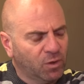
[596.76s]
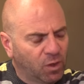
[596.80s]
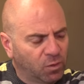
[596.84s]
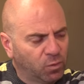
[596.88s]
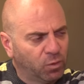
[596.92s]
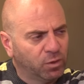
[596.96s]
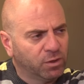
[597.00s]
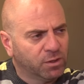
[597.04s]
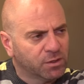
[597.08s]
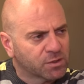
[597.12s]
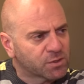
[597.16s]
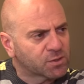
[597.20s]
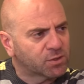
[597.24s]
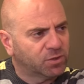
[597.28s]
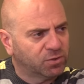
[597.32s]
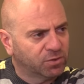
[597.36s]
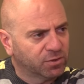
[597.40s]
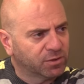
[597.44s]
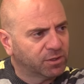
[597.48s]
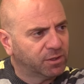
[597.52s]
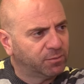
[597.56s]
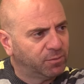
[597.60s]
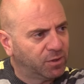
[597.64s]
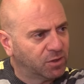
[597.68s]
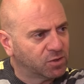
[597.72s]
were
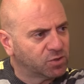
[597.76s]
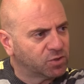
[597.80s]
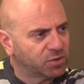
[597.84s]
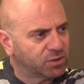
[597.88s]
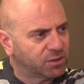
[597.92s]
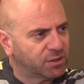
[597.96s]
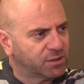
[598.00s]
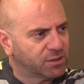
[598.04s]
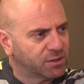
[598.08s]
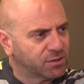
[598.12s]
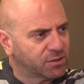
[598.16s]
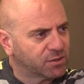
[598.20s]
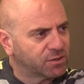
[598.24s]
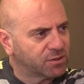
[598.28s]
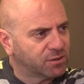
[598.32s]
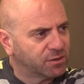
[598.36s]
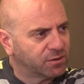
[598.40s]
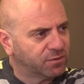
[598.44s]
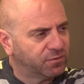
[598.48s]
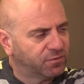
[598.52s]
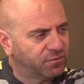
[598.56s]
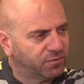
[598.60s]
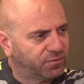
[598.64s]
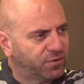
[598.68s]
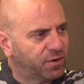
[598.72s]
historically marginalized
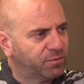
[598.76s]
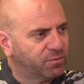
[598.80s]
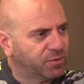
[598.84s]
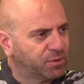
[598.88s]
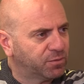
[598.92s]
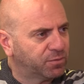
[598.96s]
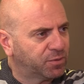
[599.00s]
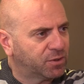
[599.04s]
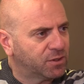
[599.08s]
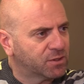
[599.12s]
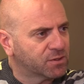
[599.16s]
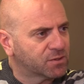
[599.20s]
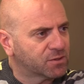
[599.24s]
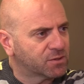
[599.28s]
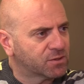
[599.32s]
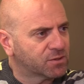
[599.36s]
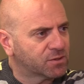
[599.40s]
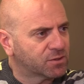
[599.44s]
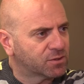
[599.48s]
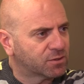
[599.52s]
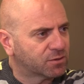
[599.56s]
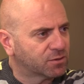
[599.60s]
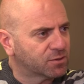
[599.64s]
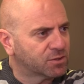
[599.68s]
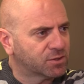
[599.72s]
from the process,
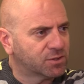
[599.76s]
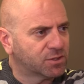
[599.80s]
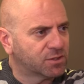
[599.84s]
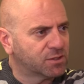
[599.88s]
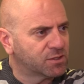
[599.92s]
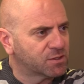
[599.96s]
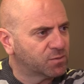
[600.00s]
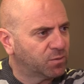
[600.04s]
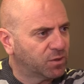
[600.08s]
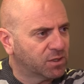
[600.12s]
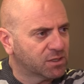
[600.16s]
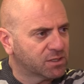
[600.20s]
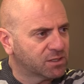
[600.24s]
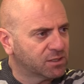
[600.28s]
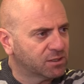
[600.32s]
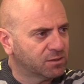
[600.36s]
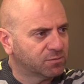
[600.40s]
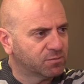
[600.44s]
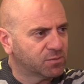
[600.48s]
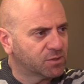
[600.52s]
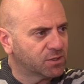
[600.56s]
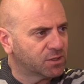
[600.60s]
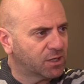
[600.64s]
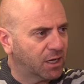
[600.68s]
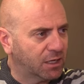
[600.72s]
Christians,
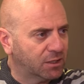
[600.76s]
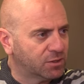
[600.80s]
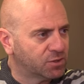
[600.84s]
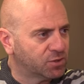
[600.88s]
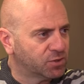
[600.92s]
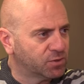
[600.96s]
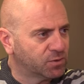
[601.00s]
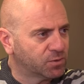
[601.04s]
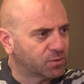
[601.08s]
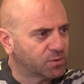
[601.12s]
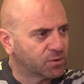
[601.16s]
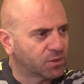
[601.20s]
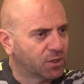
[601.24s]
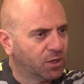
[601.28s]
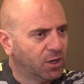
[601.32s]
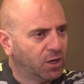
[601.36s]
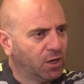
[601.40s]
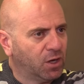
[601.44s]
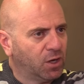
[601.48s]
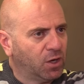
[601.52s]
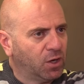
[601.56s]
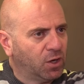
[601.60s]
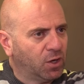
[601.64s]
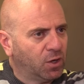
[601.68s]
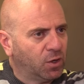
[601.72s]
Muslims, and Jews,
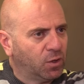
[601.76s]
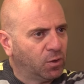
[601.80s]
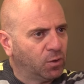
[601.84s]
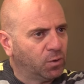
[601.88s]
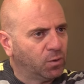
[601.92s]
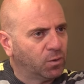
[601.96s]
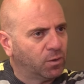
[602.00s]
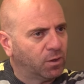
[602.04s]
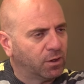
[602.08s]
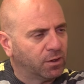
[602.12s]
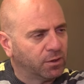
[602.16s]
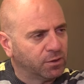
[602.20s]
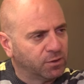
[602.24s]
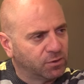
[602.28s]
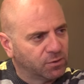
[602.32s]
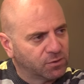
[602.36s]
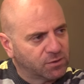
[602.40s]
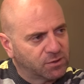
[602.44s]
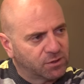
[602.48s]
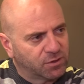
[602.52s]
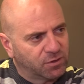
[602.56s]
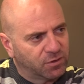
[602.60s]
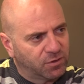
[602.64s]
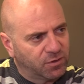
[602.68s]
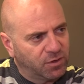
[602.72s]
who are
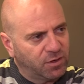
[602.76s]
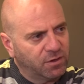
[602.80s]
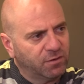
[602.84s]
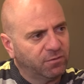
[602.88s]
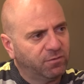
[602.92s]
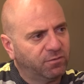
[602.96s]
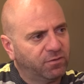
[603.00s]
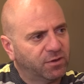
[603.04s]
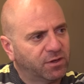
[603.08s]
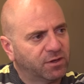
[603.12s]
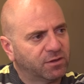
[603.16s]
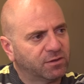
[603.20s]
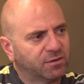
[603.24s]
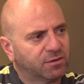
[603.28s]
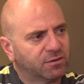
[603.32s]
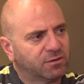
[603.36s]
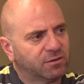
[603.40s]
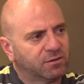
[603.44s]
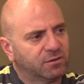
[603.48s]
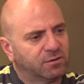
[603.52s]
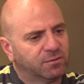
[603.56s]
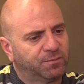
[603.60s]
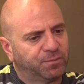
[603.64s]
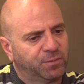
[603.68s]
using their faith